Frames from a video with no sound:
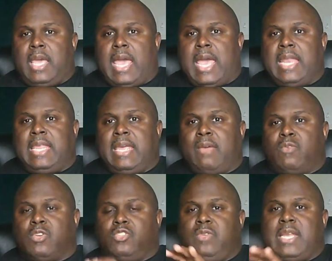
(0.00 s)
And then
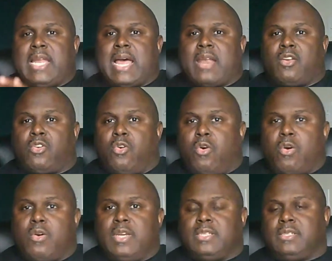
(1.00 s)
once you get out of the
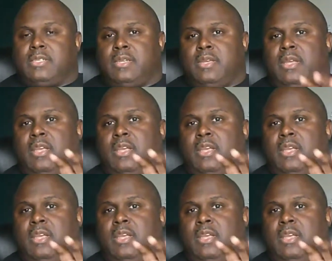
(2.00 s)
chorus,